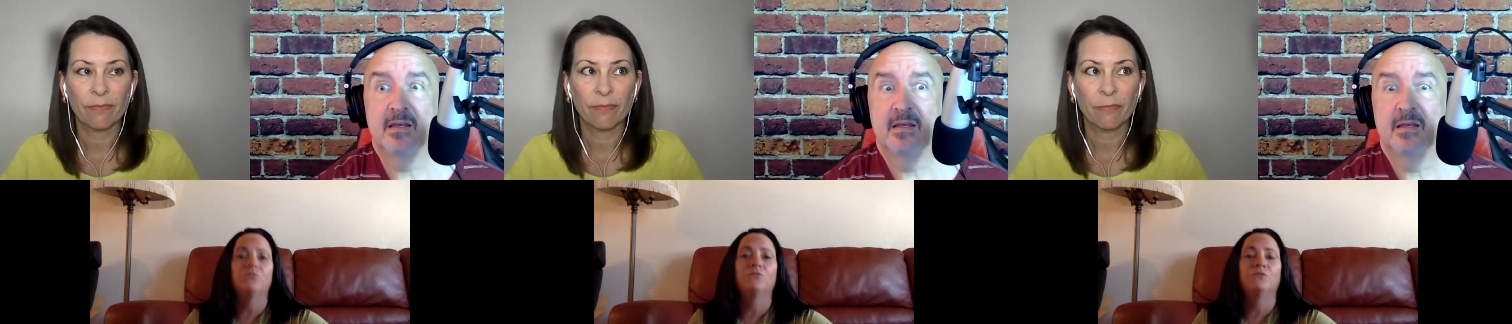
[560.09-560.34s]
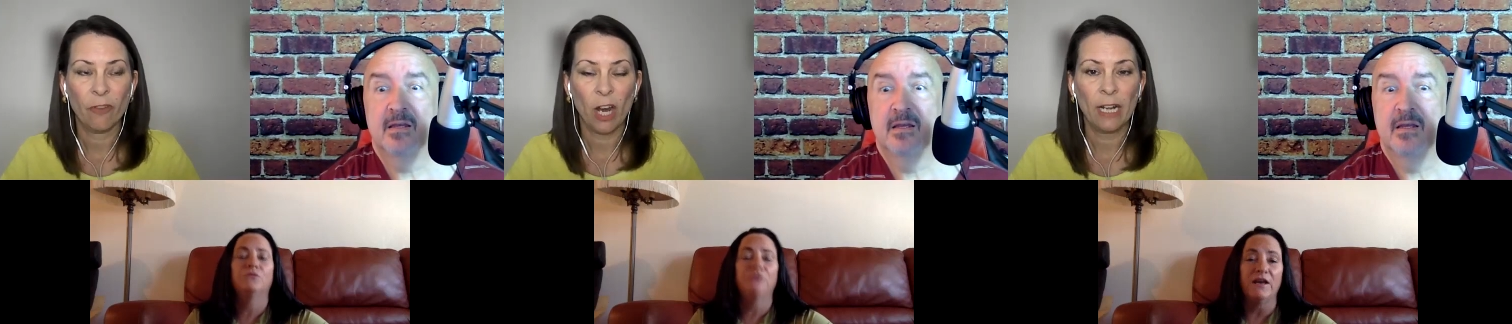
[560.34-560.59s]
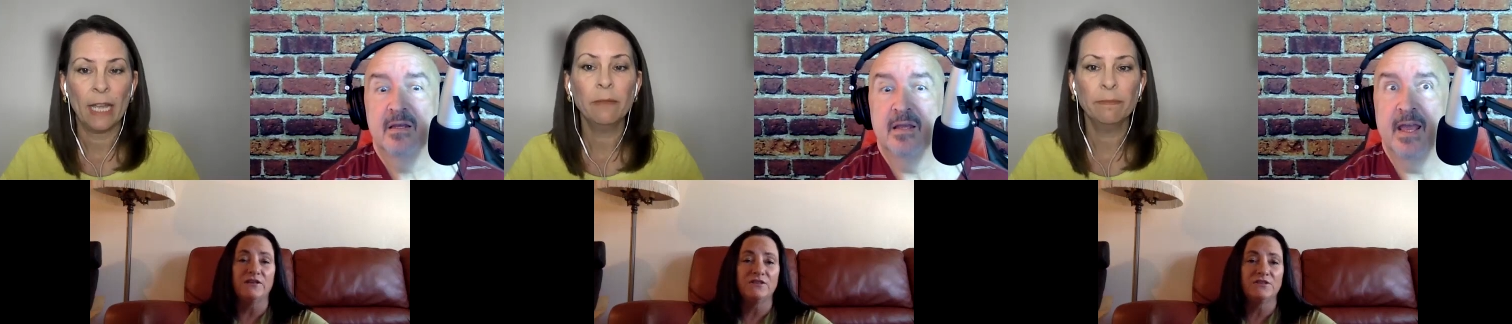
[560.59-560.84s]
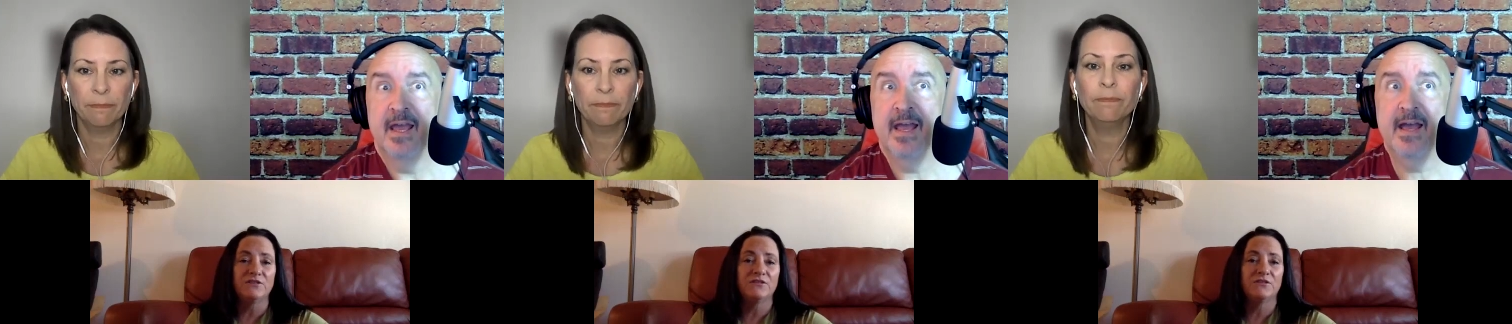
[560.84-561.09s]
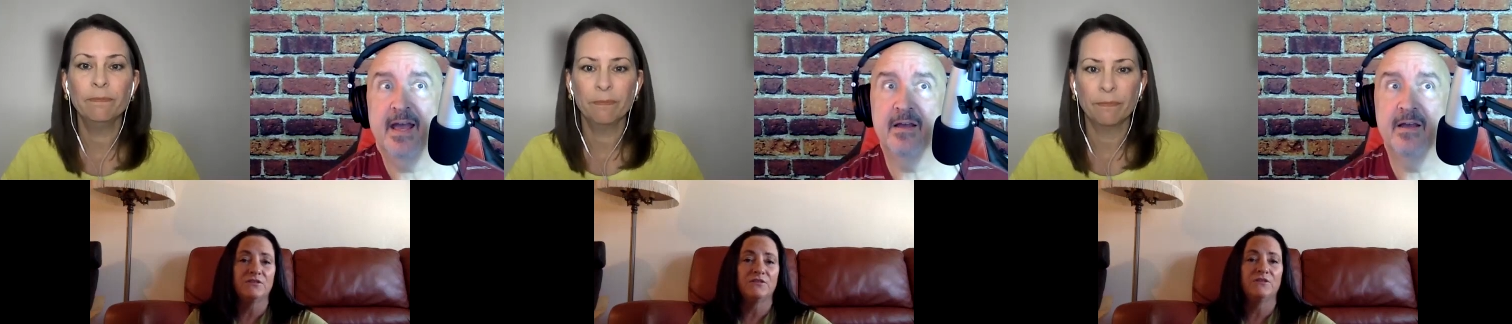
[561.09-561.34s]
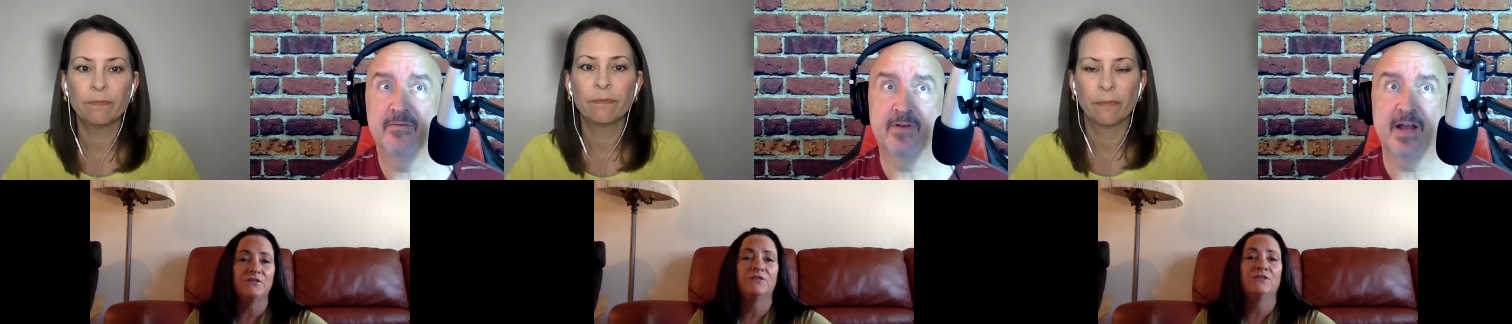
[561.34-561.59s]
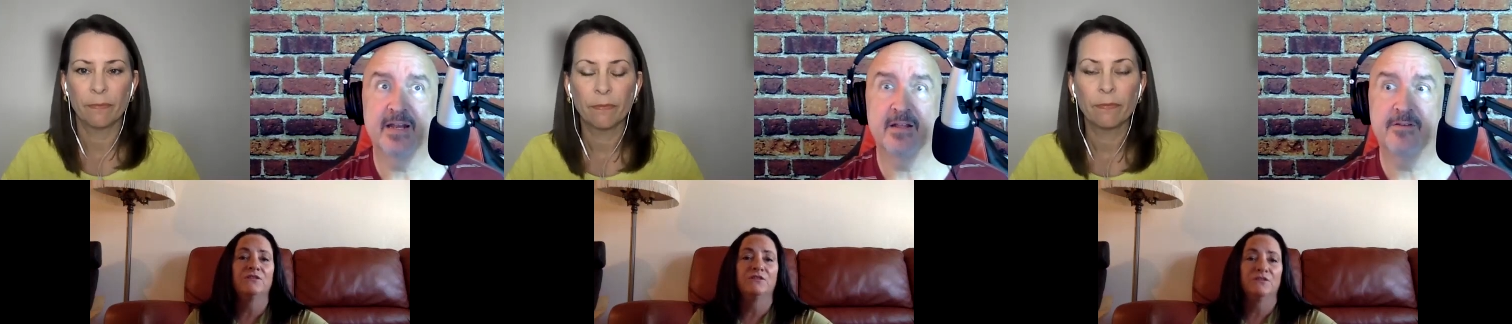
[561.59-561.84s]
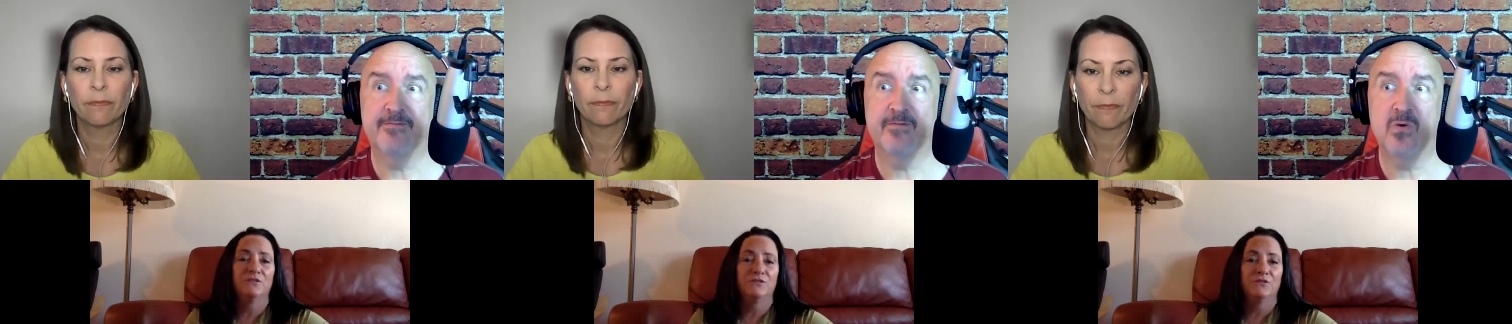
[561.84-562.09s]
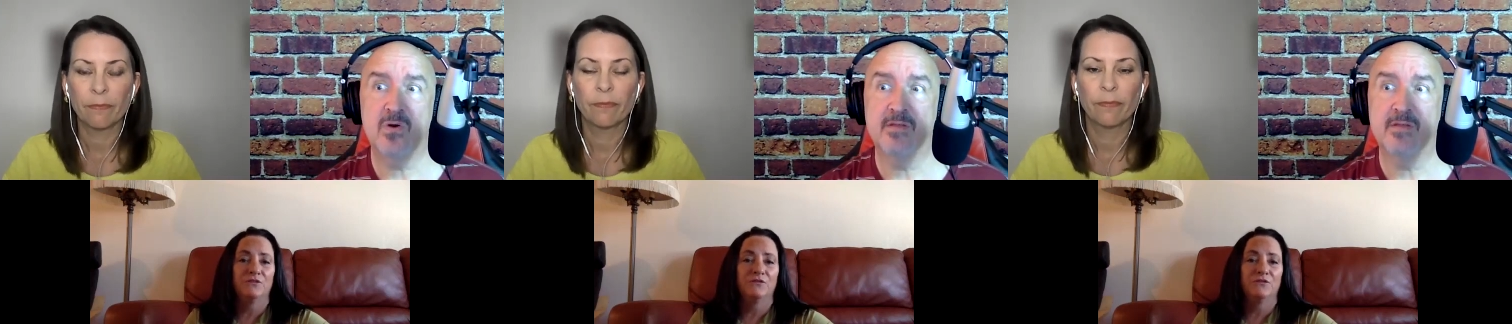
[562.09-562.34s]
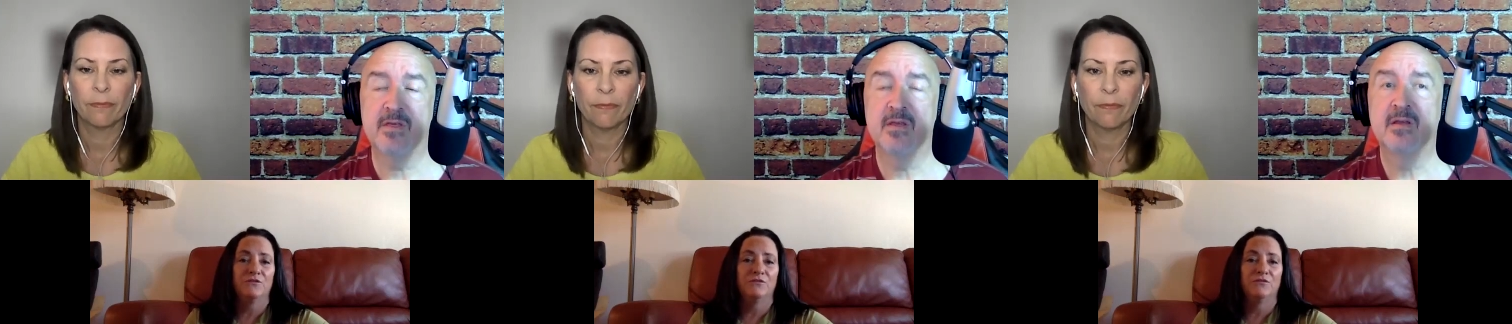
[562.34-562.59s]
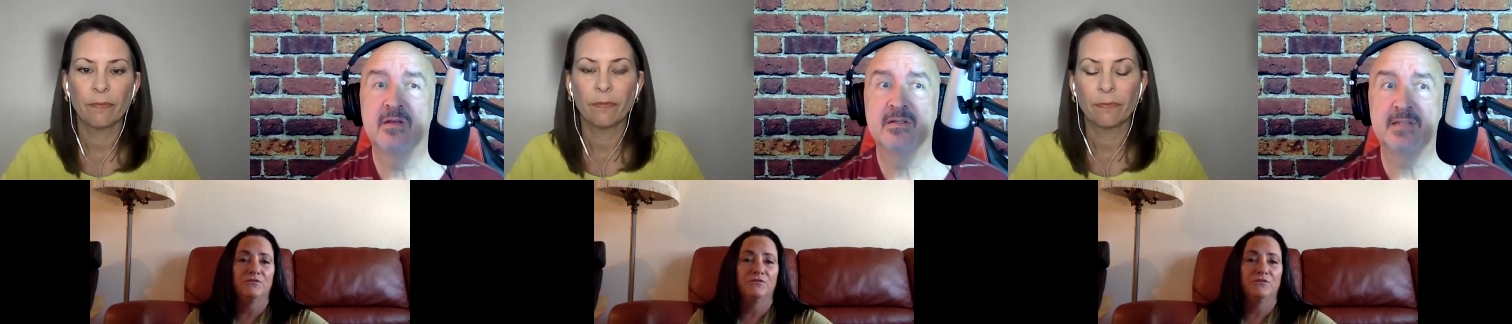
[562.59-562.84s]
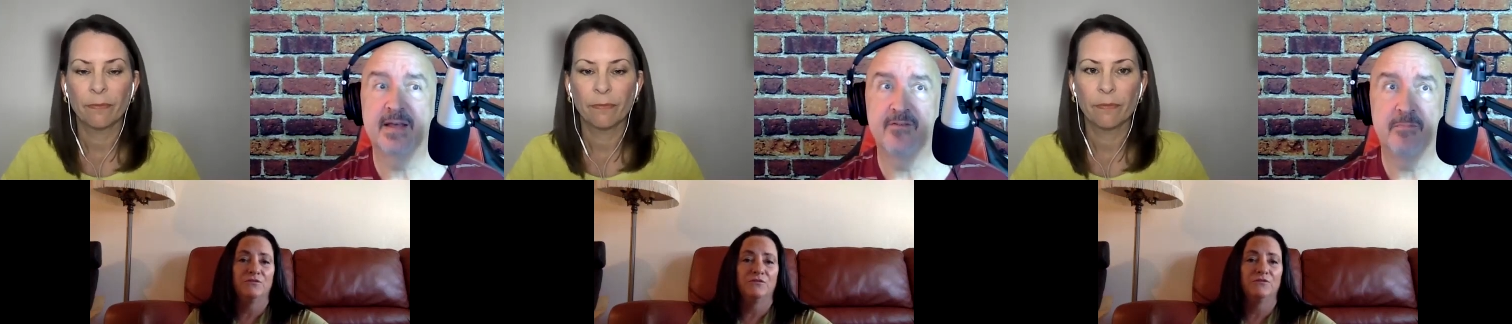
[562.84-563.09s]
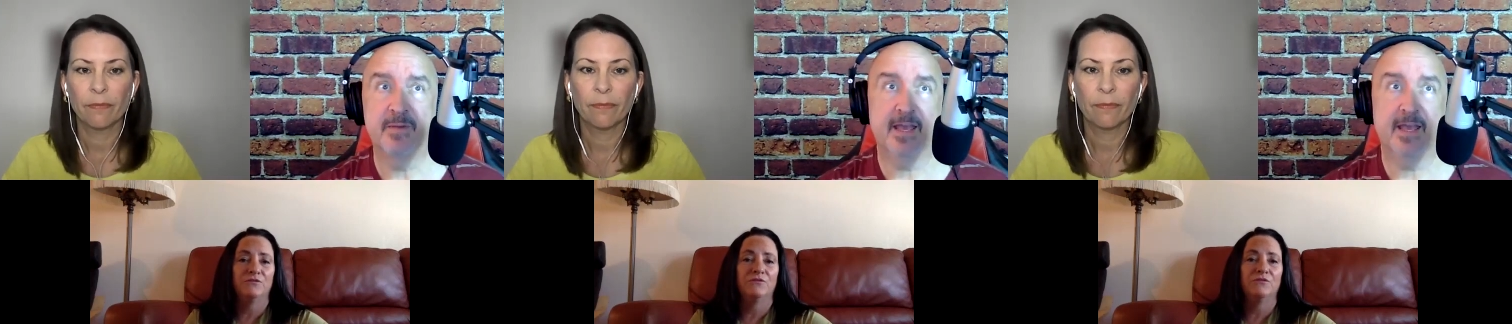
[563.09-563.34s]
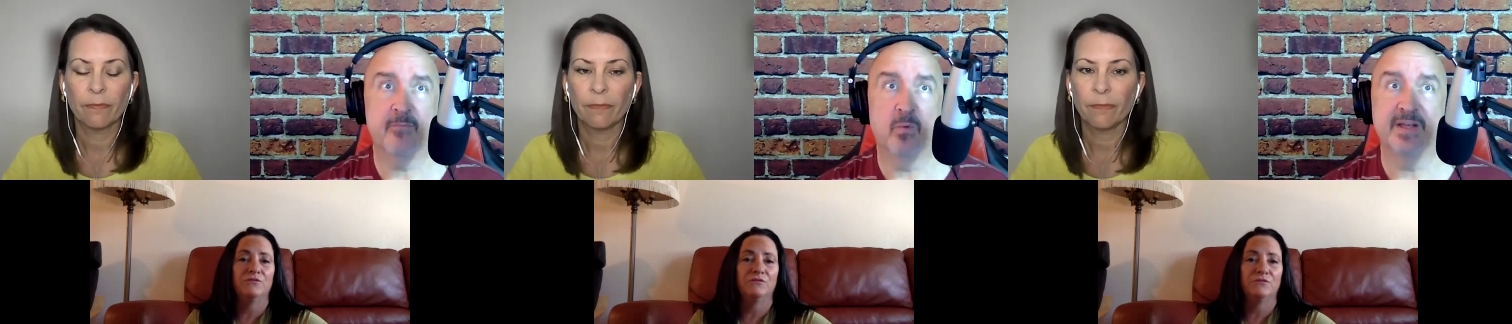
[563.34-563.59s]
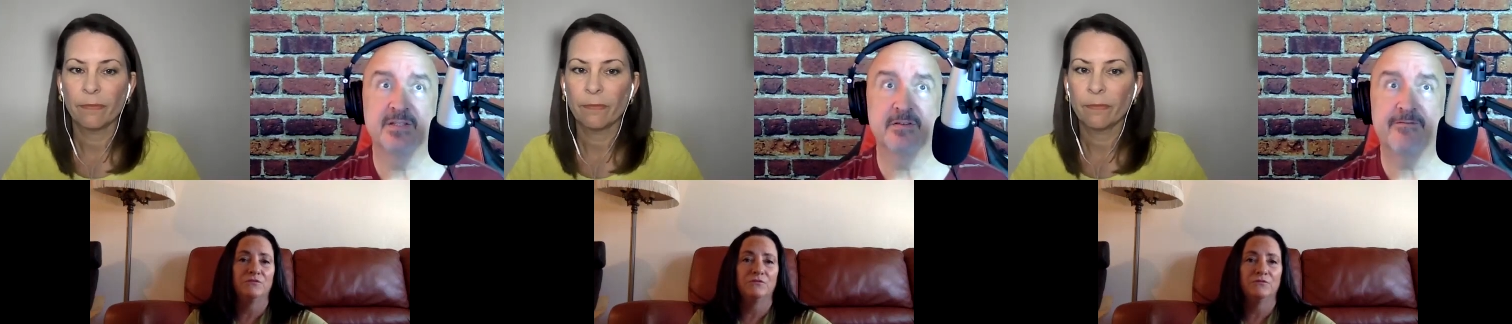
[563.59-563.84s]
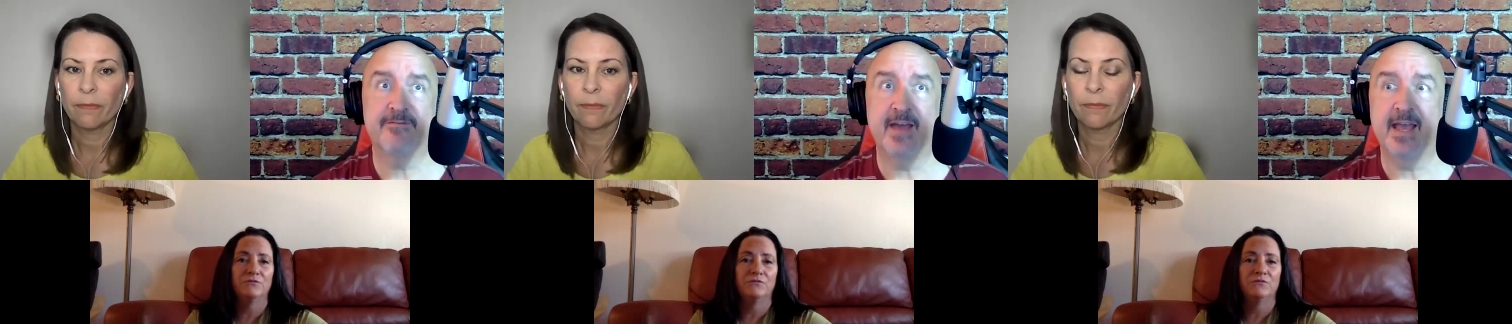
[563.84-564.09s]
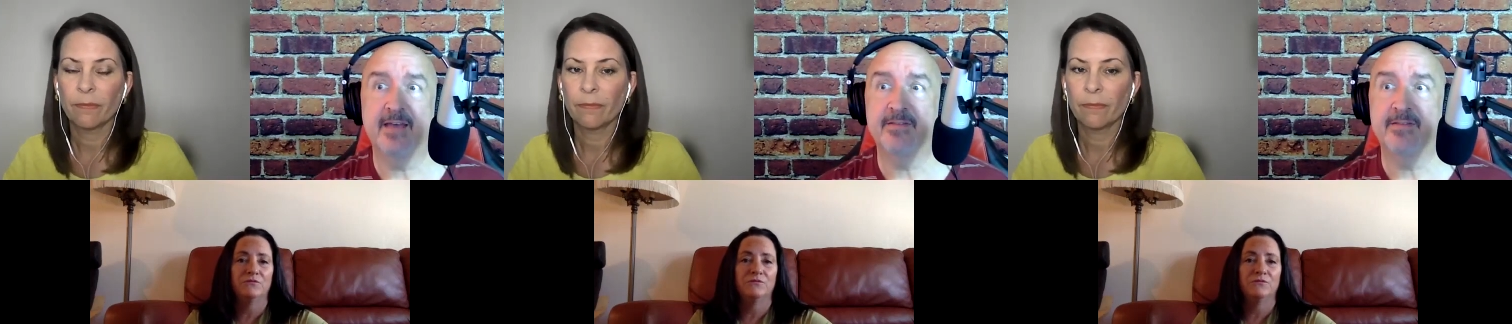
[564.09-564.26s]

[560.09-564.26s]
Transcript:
Speaker 1: Yes. Friday? Yeah, mm-hmm. Friday the fourth, seven p.m. Winds of Faith.